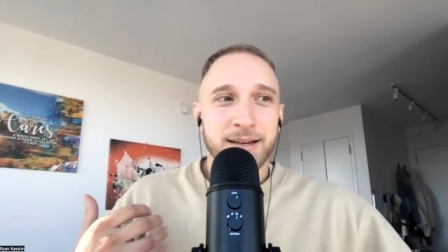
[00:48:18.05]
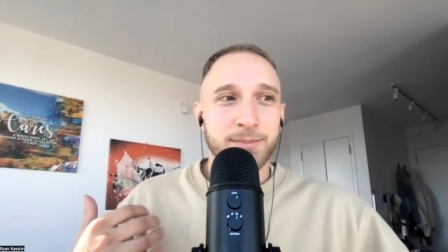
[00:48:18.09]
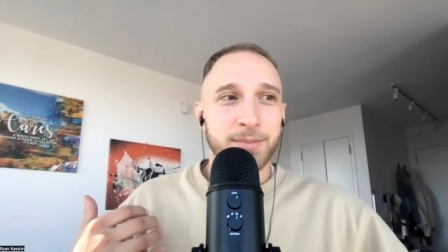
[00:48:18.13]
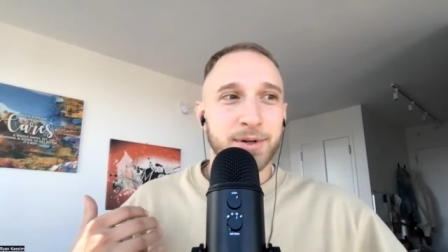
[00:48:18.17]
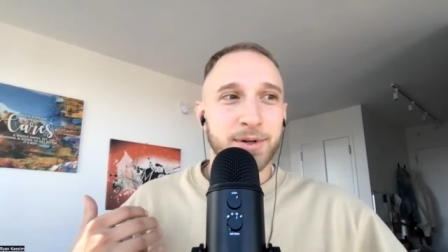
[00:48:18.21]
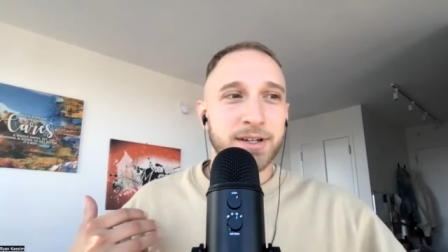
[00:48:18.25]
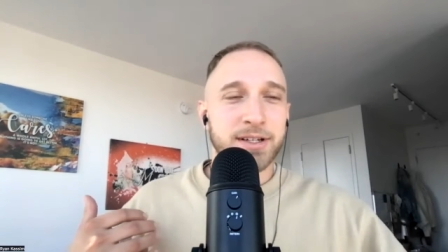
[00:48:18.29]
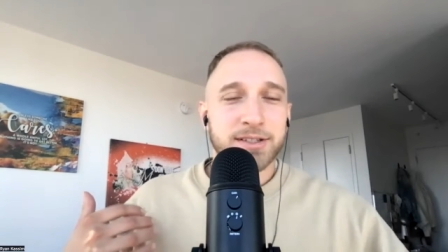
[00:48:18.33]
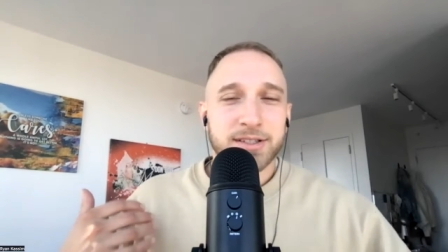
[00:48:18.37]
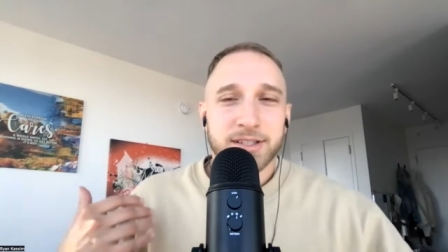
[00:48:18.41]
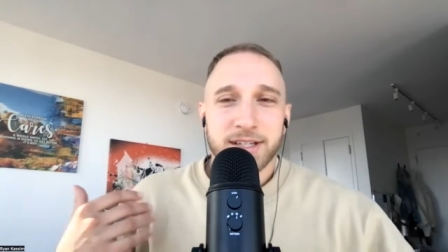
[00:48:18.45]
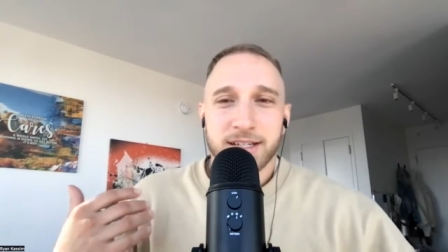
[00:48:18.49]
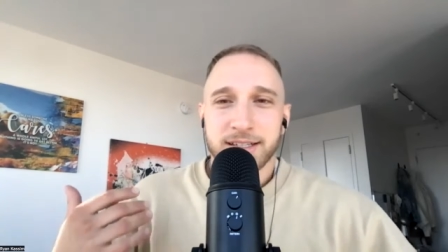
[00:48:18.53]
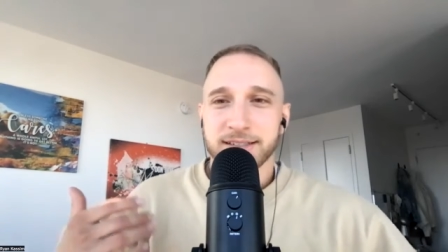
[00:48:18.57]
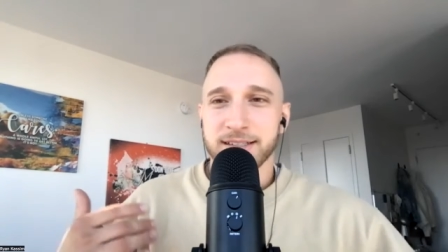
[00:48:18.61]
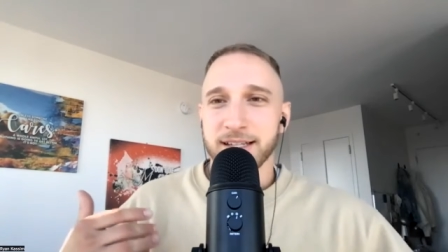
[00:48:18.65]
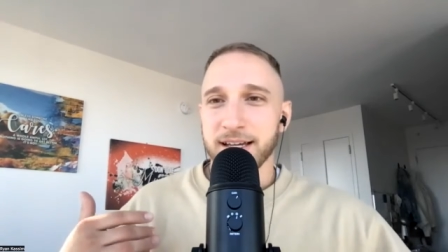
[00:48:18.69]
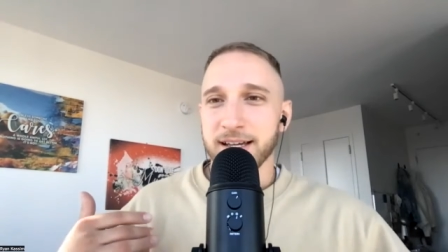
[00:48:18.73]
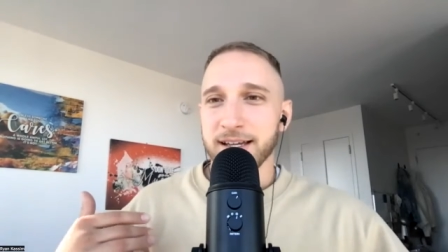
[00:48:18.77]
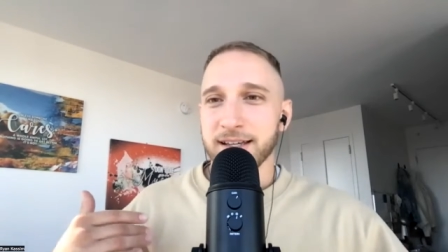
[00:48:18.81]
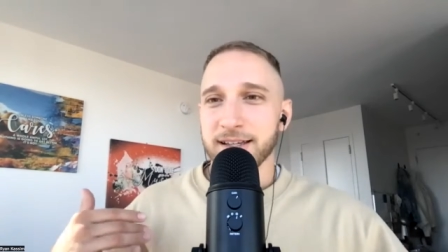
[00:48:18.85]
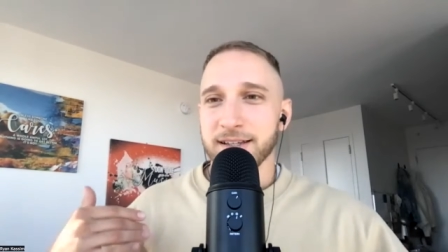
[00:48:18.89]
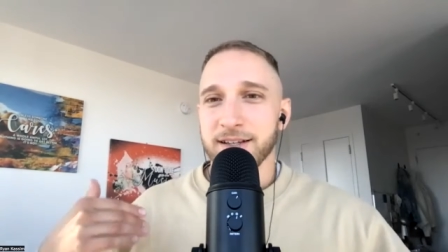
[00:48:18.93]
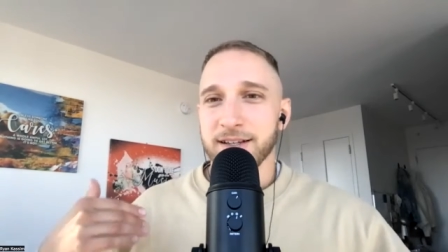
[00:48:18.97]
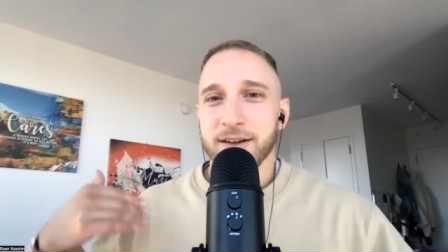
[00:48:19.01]
but it's because
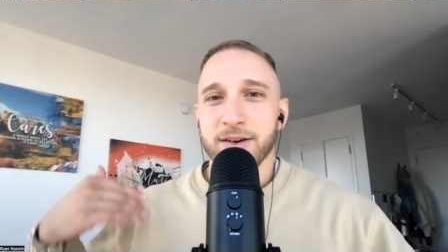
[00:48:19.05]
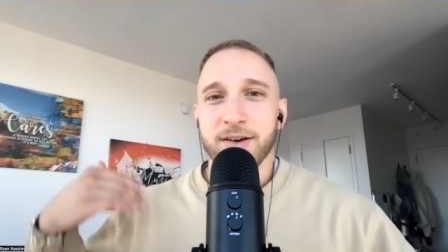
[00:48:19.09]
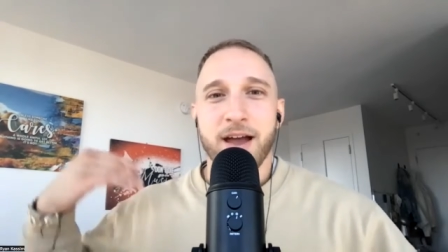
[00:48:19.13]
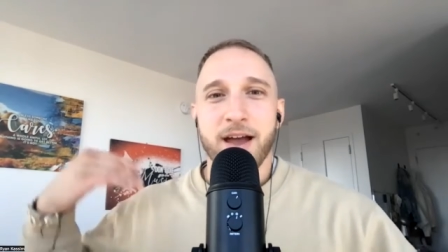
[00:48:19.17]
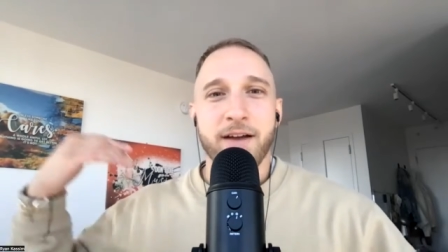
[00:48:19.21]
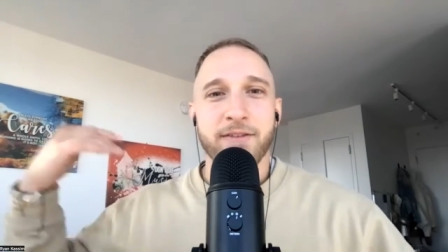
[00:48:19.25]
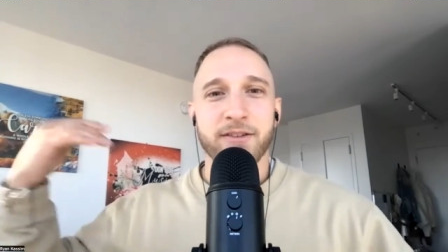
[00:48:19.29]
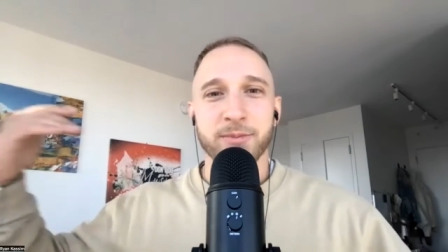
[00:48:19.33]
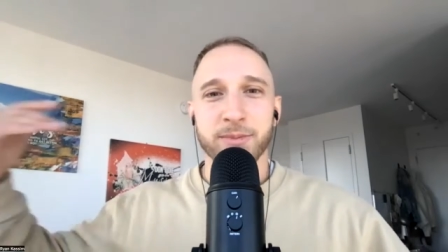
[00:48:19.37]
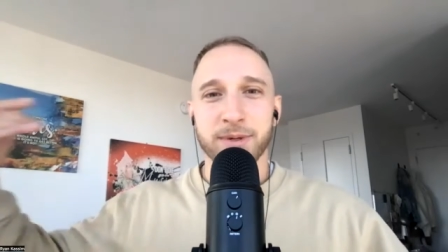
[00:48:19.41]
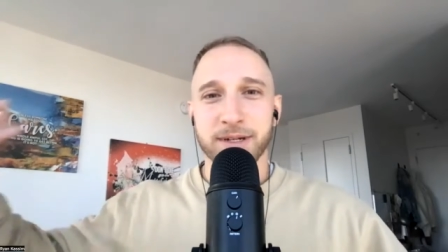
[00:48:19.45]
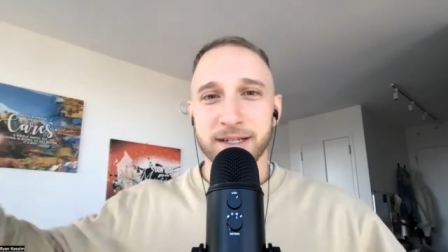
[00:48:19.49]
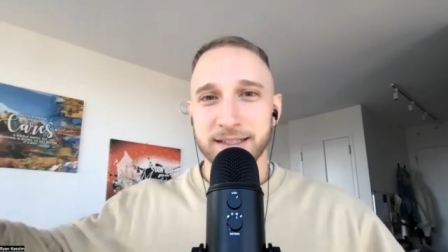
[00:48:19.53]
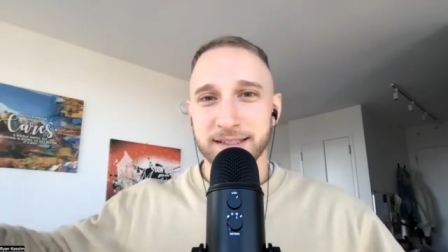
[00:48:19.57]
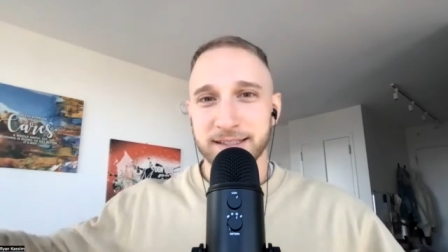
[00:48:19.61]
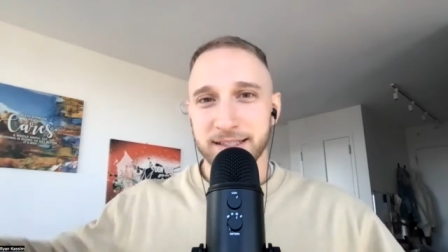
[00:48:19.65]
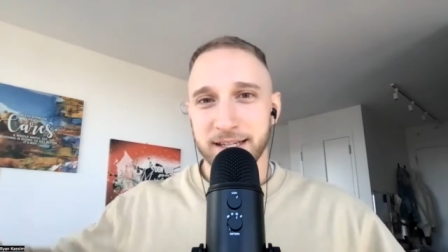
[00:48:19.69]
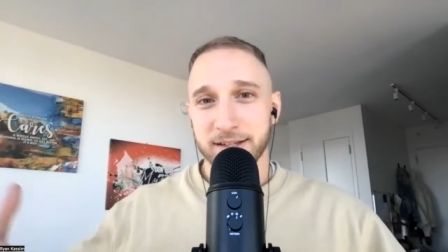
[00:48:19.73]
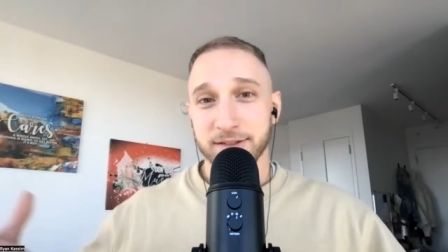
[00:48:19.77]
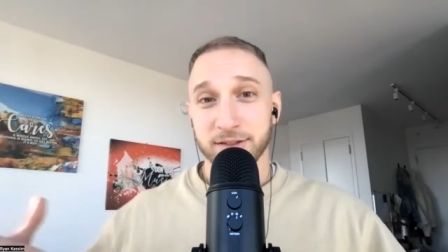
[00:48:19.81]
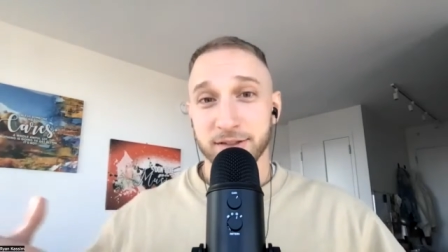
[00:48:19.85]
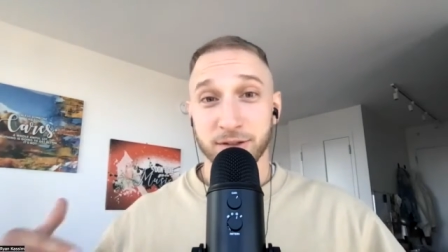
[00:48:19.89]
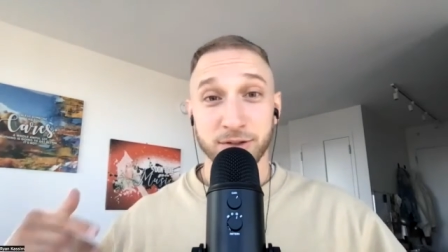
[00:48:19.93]
everybody says,